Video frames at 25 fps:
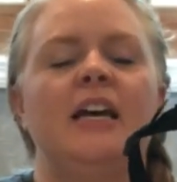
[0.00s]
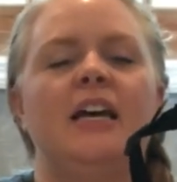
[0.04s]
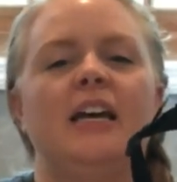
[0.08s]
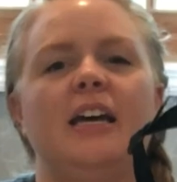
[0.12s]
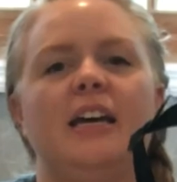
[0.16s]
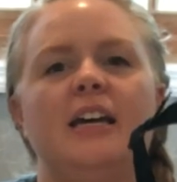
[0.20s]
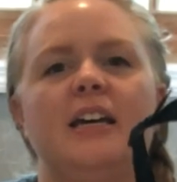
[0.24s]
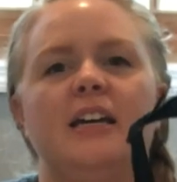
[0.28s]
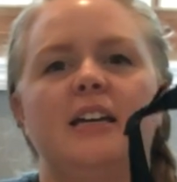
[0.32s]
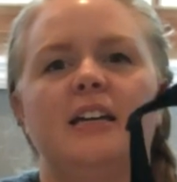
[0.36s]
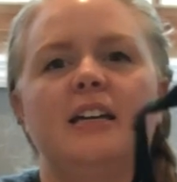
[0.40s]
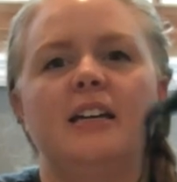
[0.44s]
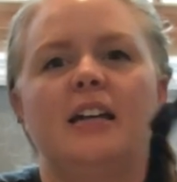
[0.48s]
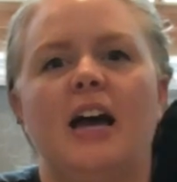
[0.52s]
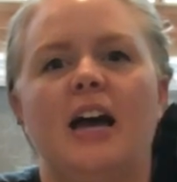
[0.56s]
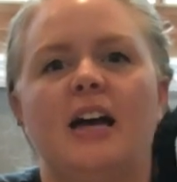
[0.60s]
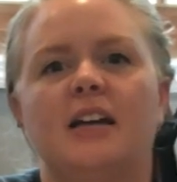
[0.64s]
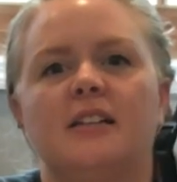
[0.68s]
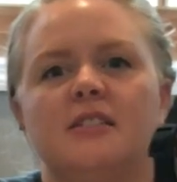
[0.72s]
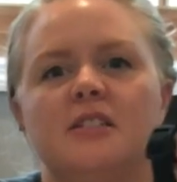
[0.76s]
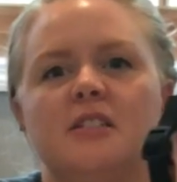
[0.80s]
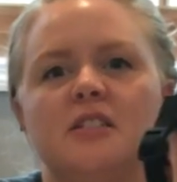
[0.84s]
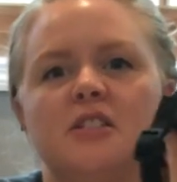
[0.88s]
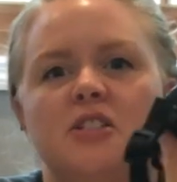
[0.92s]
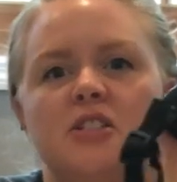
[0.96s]
It
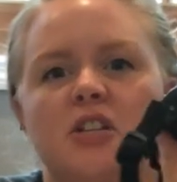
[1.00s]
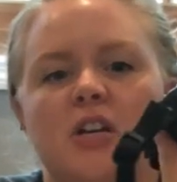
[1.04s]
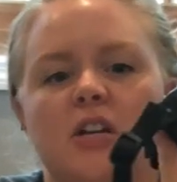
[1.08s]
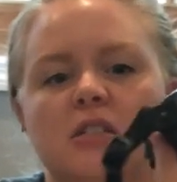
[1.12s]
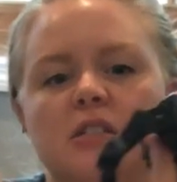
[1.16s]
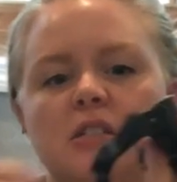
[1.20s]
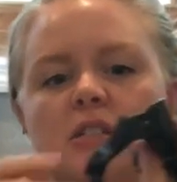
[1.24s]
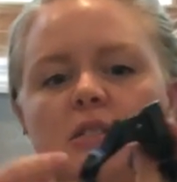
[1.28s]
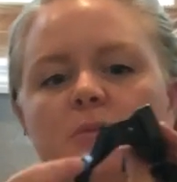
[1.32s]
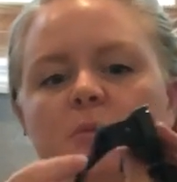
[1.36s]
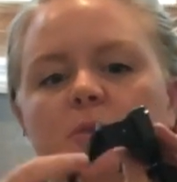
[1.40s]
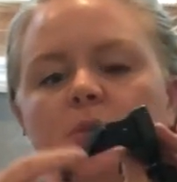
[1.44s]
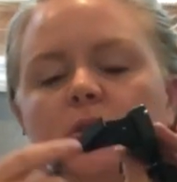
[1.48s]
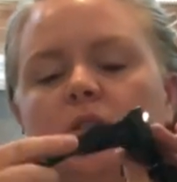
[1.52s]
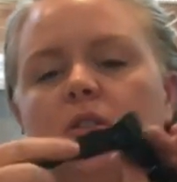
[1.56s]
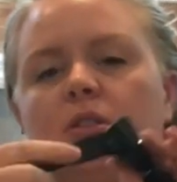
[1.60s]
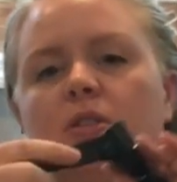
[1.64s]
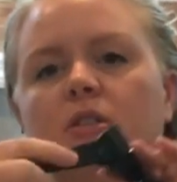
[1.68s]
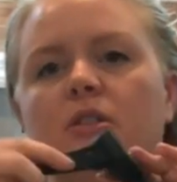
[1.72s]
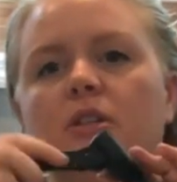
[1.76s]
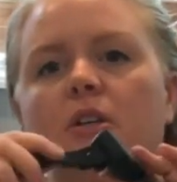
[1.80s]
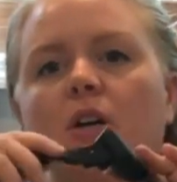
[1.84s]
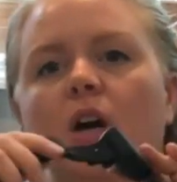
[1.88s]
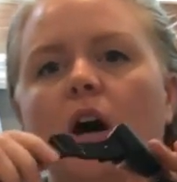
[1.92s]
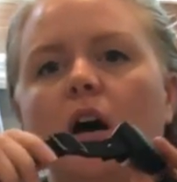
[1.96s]
has an
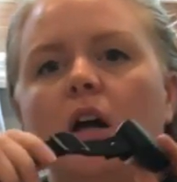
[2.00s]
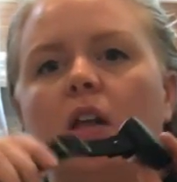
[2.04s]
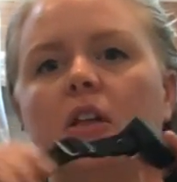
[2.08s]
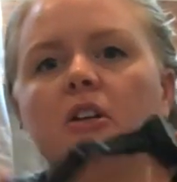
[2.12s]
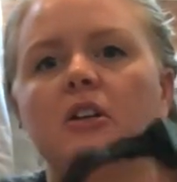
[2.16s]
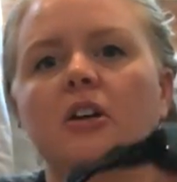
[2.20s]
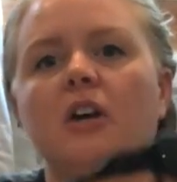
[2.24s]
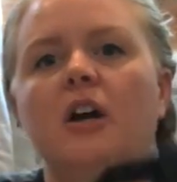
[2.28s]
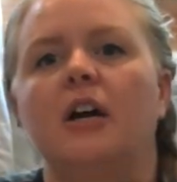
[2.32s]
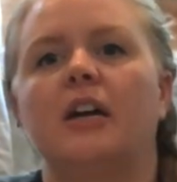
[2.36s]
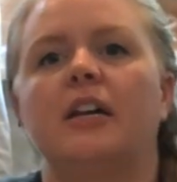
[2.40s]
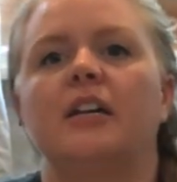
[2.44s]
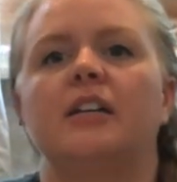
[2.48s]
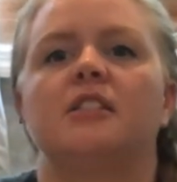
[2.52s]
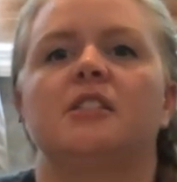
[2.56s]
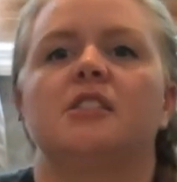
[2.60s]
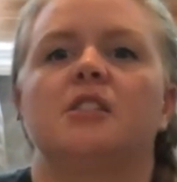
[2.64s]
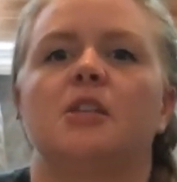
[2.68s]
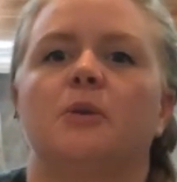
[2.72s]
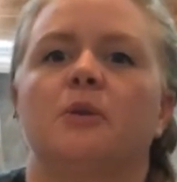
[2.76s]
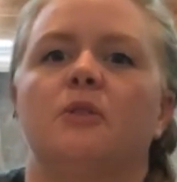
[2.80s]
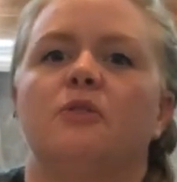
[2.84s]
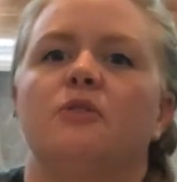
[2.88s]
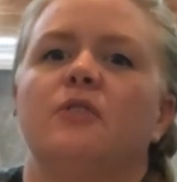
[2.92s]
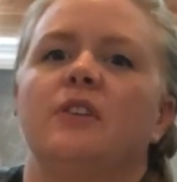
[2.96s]
adjustable collar on it
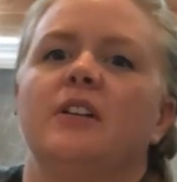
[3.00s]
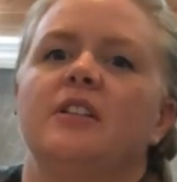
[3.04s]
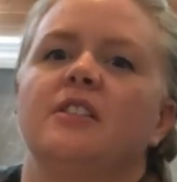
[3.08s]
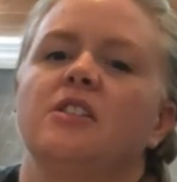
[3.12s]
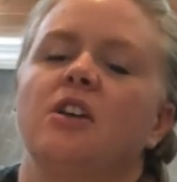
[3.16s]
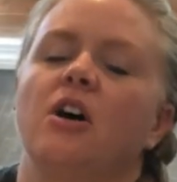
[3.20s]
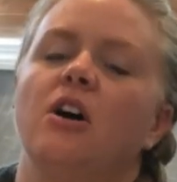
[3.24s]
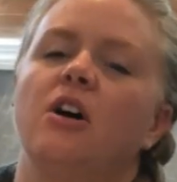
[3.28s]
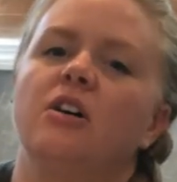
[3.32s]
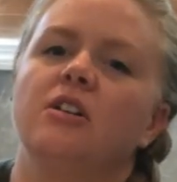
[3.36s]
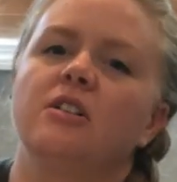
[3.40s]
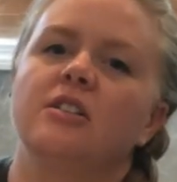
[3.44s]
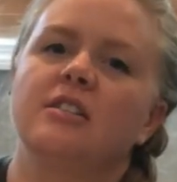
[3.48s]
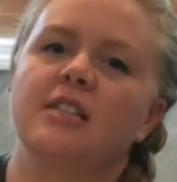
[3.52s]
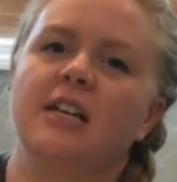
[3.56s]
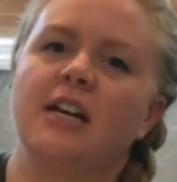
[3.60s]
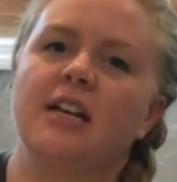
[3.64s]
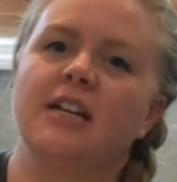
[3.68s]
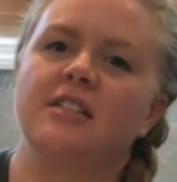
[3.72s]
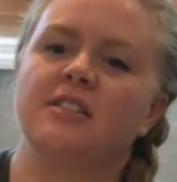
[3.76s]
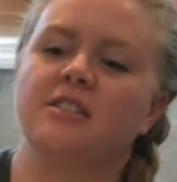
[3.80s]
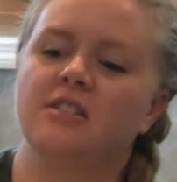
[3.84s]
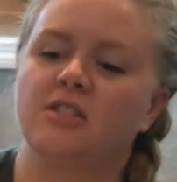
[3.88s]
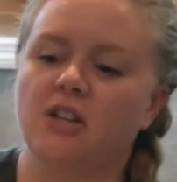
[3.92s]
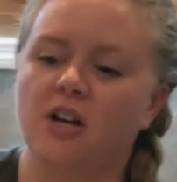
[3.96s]
so it fits all
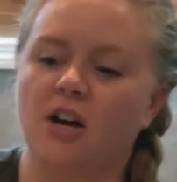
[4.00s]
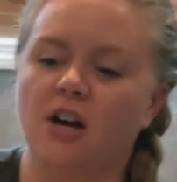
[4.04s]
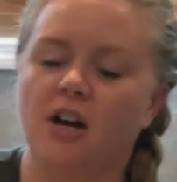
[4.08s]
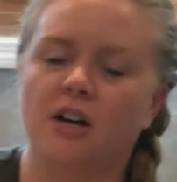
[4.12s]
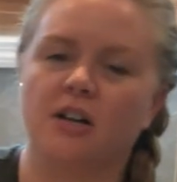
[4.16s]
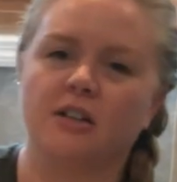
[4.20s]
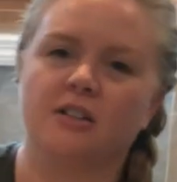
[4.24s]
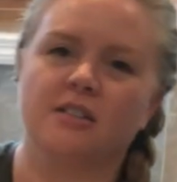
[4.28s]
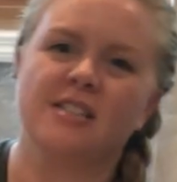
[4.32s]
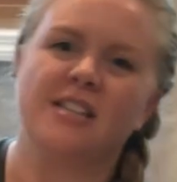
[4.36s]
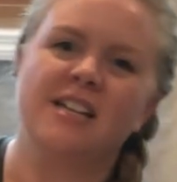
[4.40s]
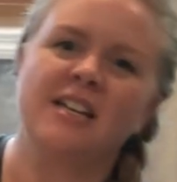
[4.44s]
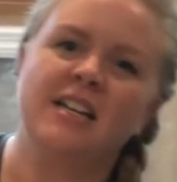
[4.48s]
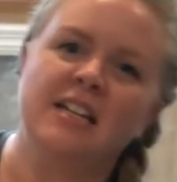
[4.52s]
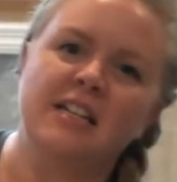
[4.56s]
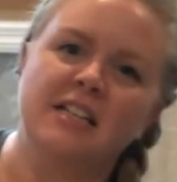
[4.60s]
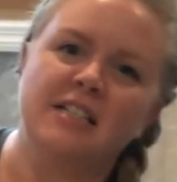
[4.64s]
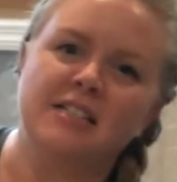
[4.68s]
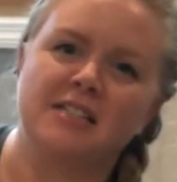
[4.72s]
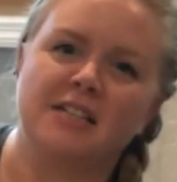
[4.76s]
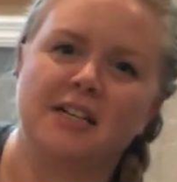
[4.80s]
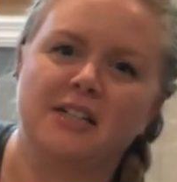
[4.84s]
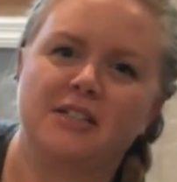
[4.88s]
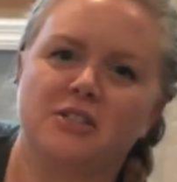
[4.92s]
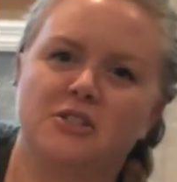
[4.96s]
size dogs.
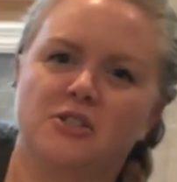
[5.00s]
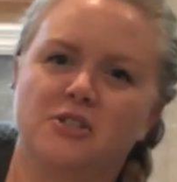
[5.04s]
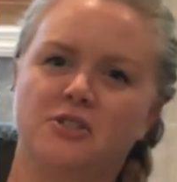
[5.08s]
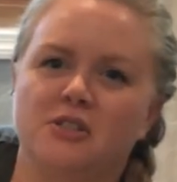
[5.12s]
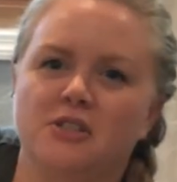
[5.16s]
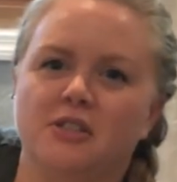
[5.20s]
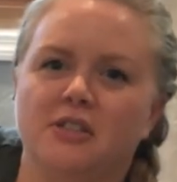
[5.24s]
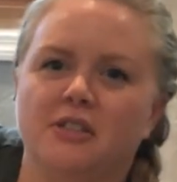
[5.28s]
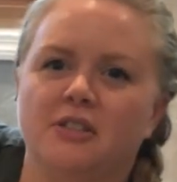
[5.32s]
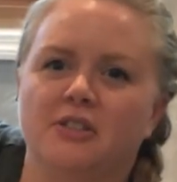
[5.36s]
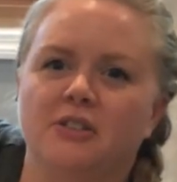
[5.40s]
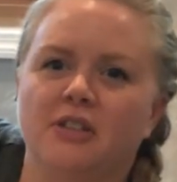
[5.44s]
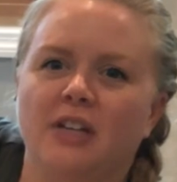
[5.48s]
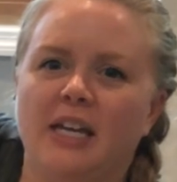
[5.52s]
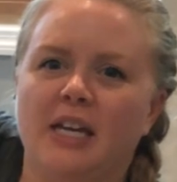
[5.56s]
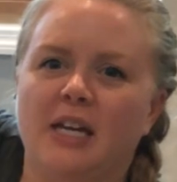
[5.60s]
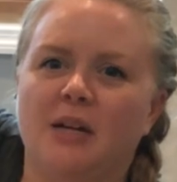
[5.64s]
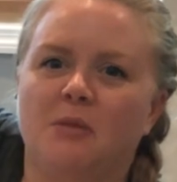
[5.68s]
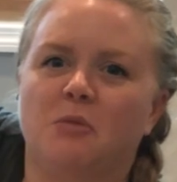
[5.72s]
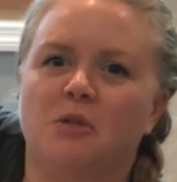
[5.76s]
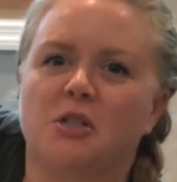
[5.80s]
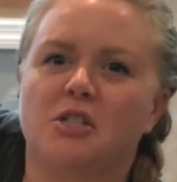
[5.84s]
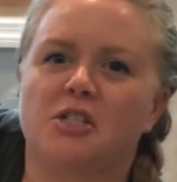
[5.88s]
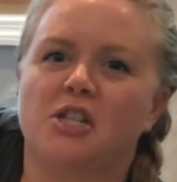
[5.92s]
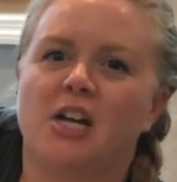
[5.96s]
Dexter's a little
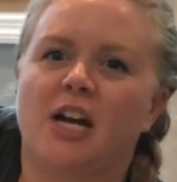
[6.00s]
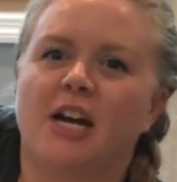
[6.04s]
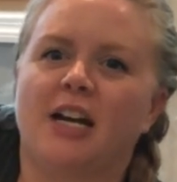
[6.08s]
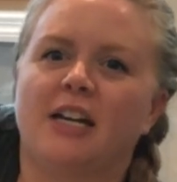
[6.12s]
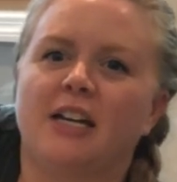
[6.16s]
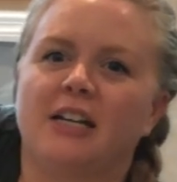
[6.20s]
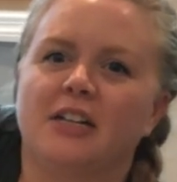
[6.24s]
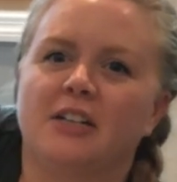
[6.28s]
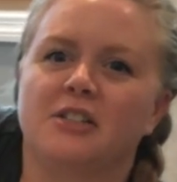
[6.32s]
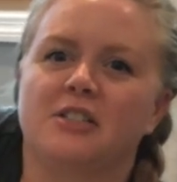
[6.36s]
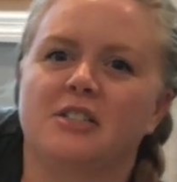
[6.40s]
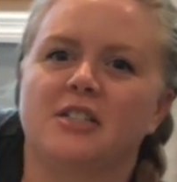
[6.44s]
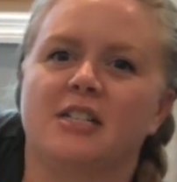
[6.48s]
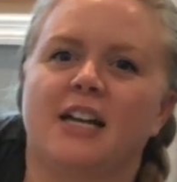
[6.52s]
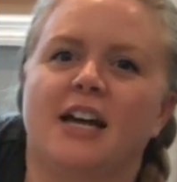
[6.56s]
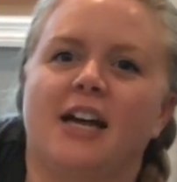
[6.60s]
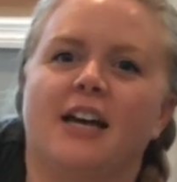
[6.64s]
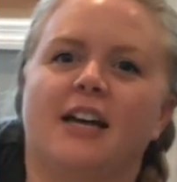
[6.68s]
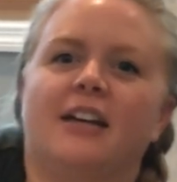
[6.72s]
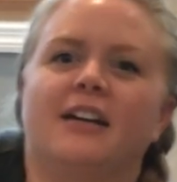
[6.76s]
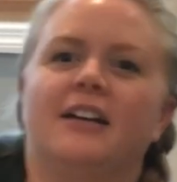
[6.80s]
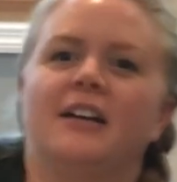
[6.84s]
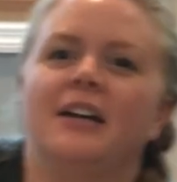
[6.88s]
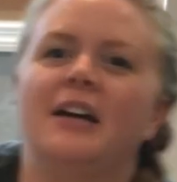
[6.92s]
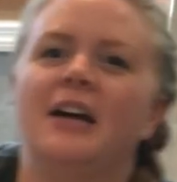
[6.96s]
camera shy here
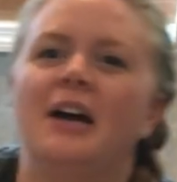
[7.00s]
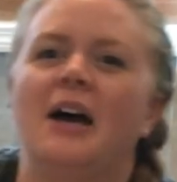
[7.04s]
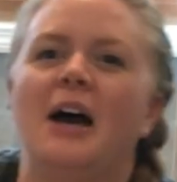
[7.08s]
today.